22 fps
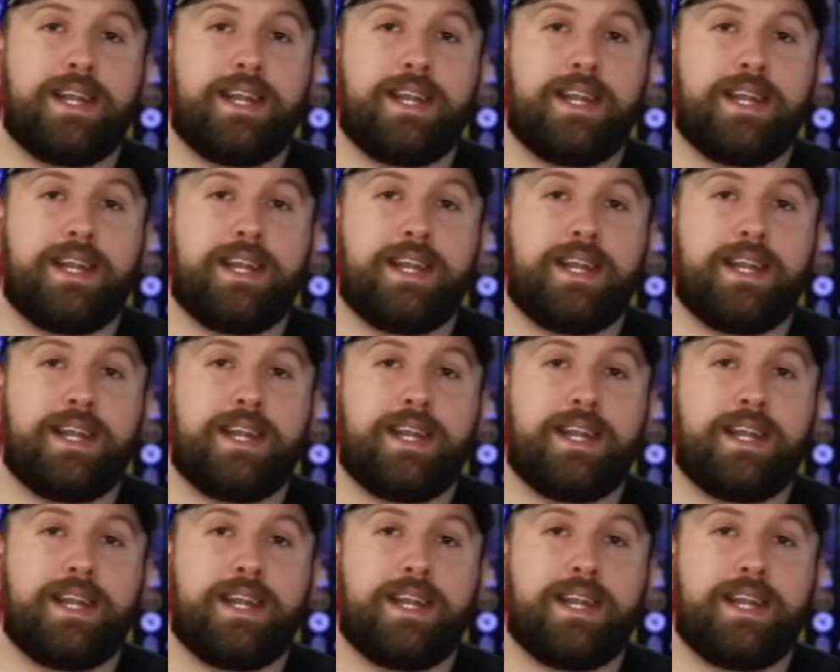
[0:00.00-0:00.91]

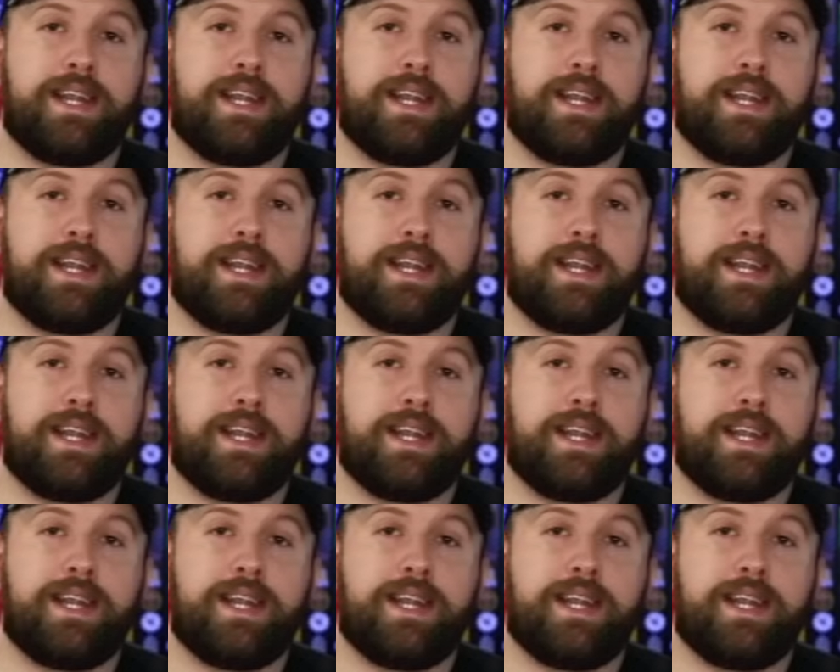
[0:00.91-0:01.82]

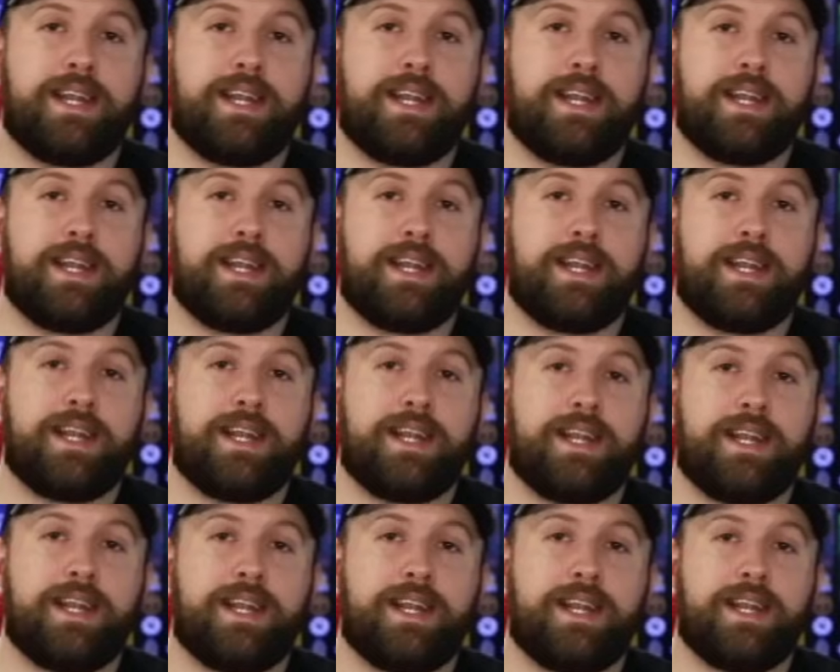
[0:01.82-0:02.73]

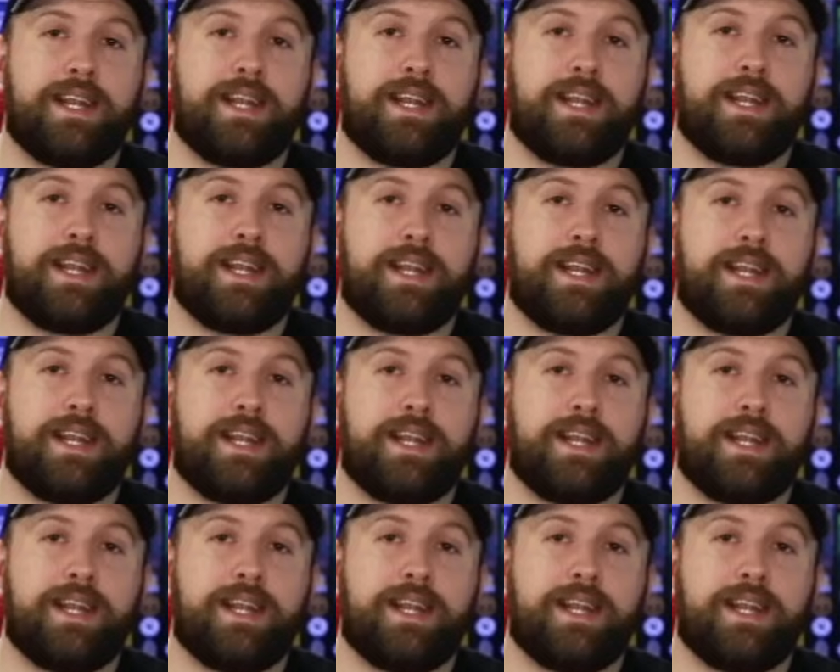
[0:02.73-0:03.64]

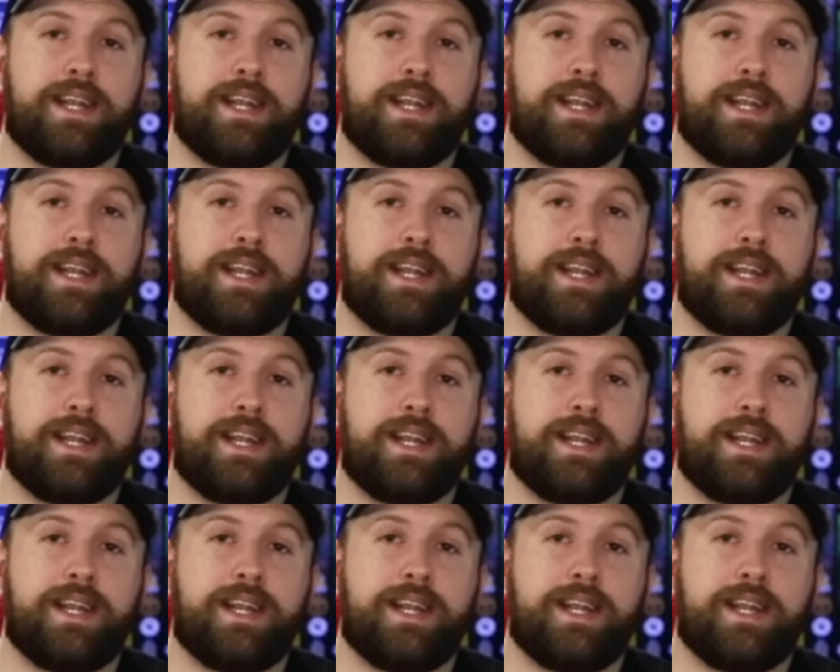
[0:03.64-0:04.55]

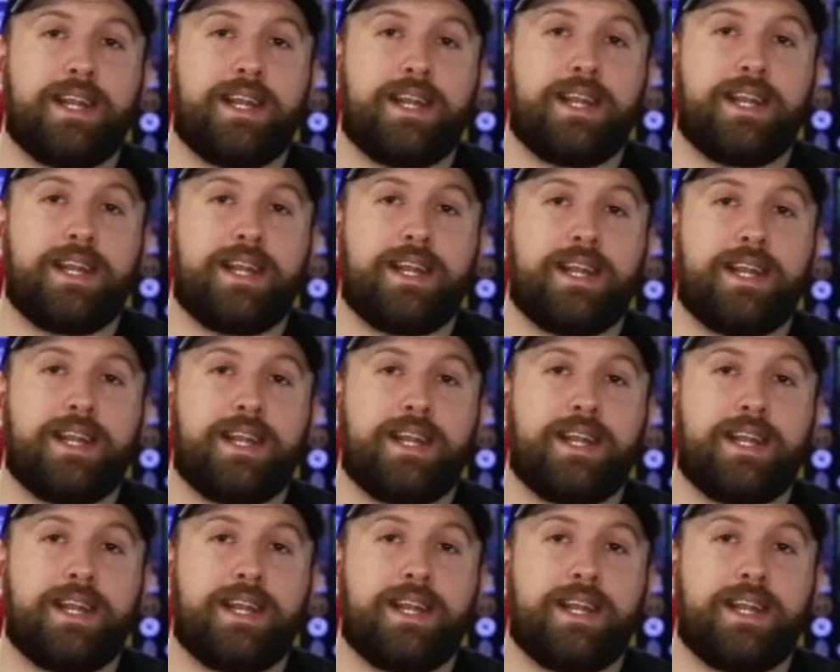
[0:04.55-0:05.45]

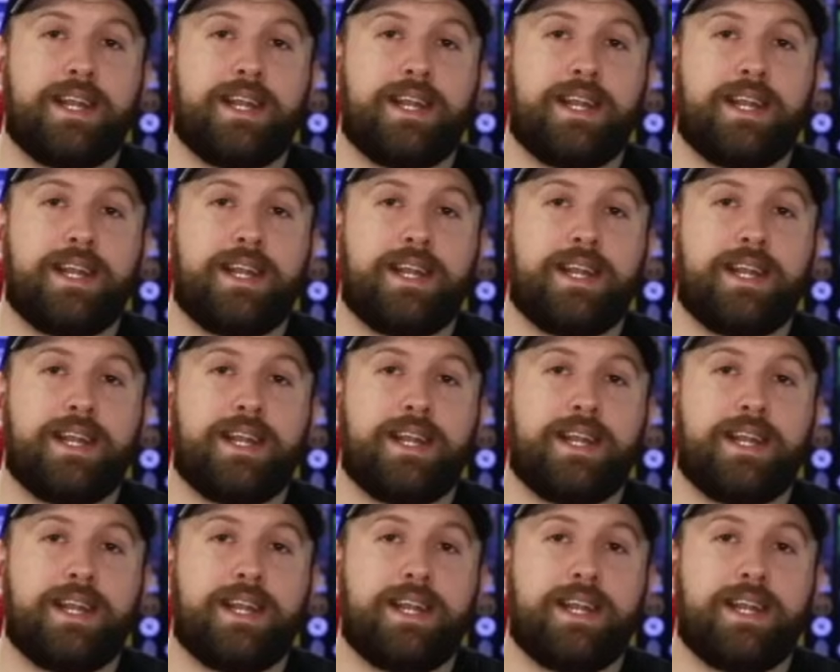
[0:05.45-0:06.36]

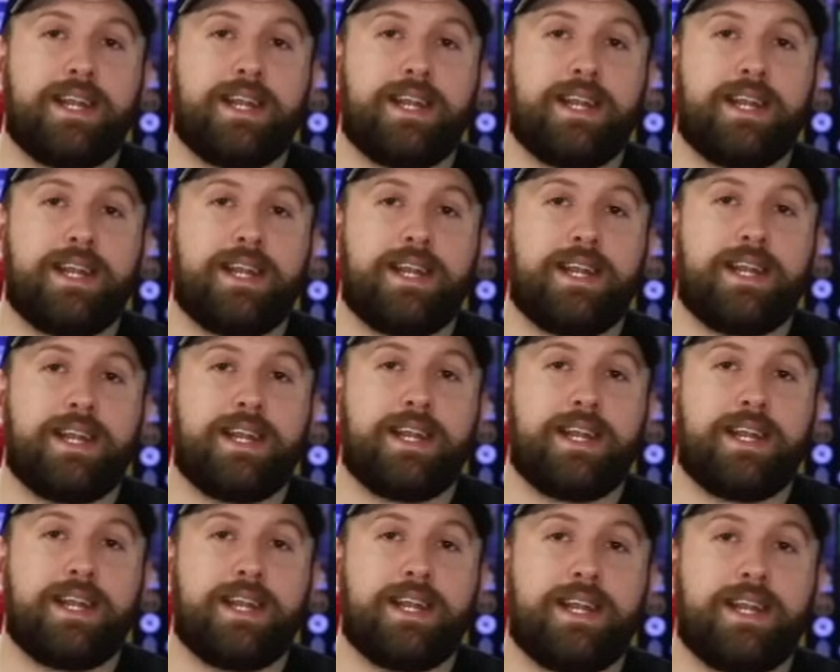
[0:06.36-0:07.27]

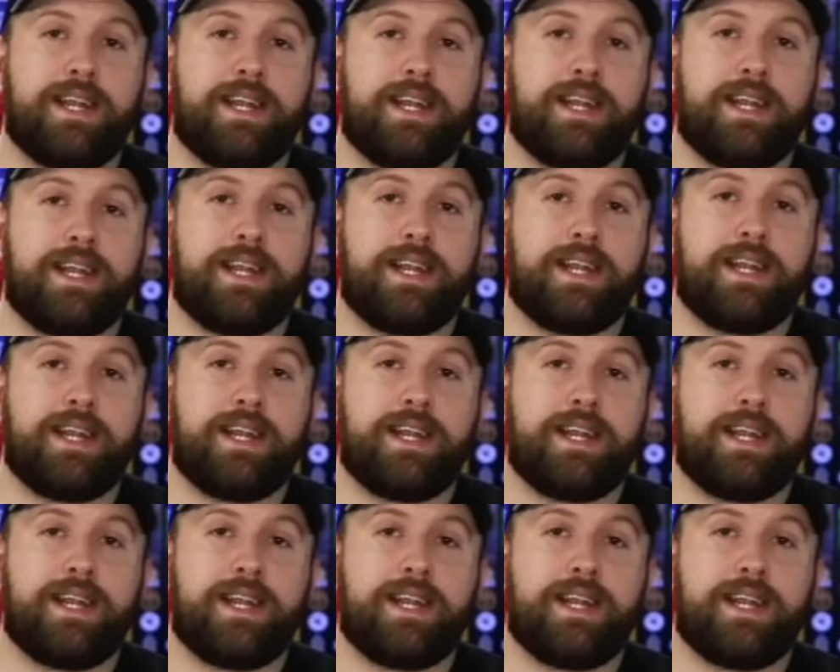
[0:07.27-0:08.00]
(not speaking)